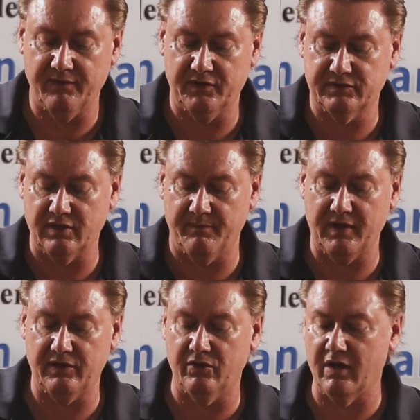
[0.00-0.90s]
If it's
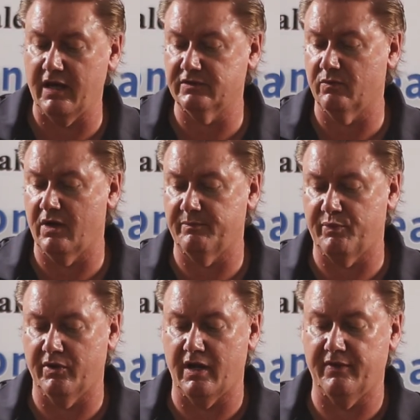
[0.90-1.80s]
something that you guys
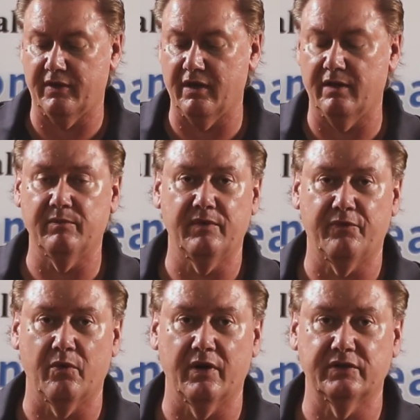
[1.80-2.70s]
want put on the gun
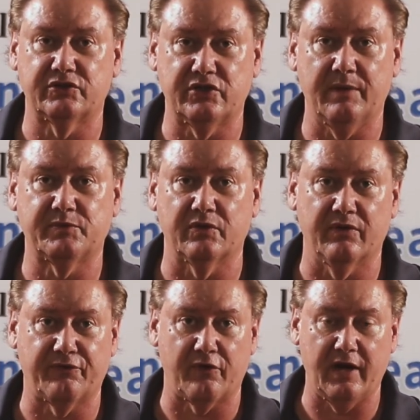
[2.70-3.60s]
before it ships, or
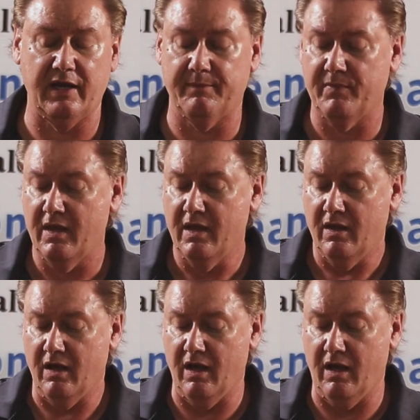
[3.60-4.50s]
the frame,
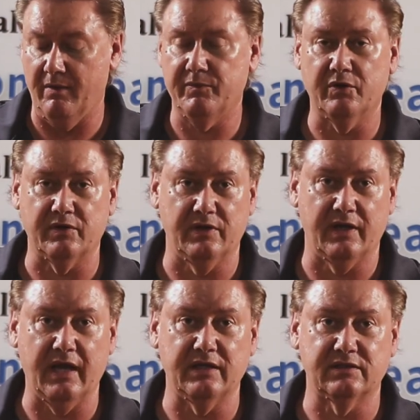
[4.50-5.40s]
you can
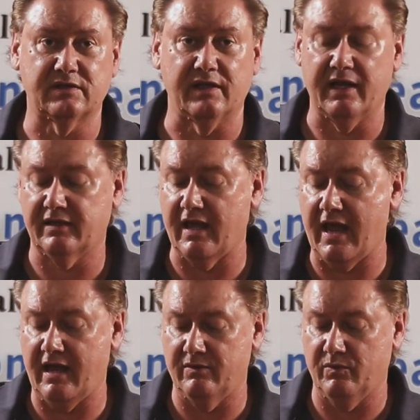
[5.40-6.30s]
again select
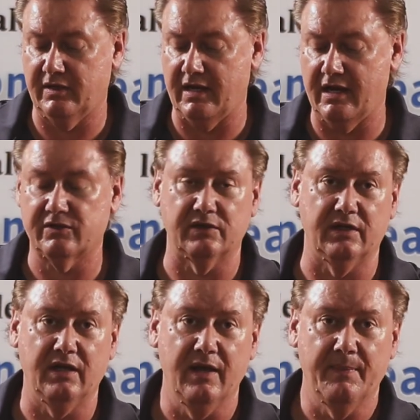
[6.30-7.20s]
that, and we can
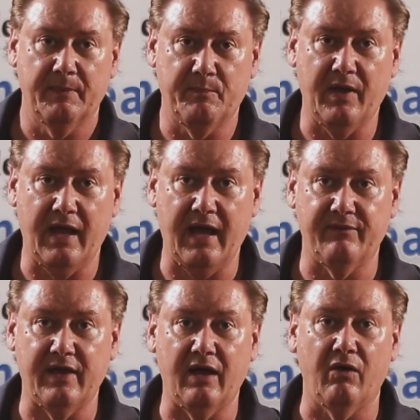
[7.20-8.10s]
actually
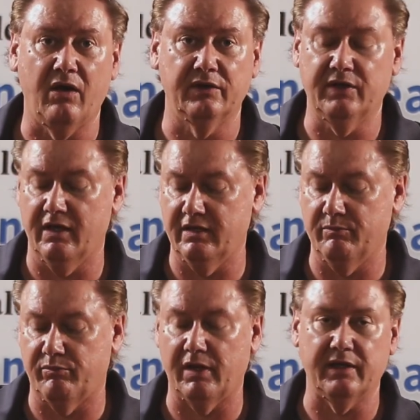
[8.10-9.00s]
have that all done
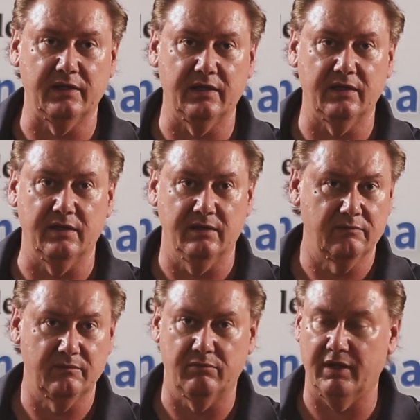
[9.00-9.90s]
and blended
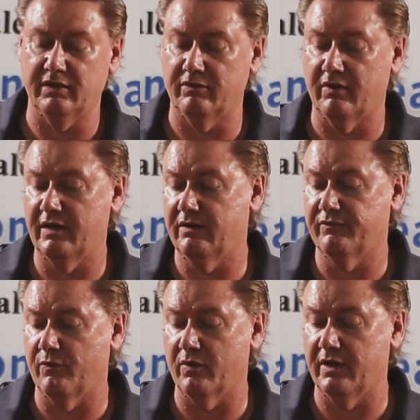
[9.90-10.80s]
right in
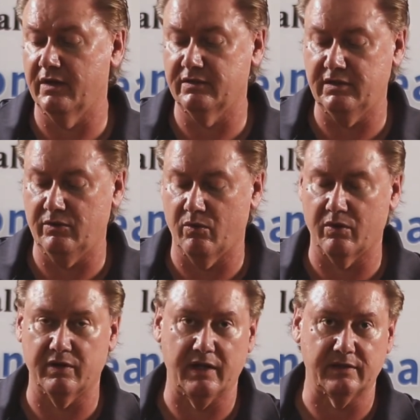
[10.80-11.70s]
for you,
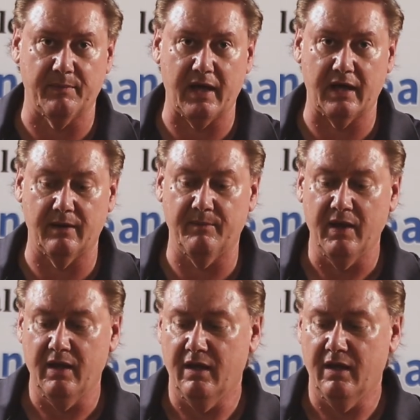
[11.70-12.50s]
dehorned at the bottom,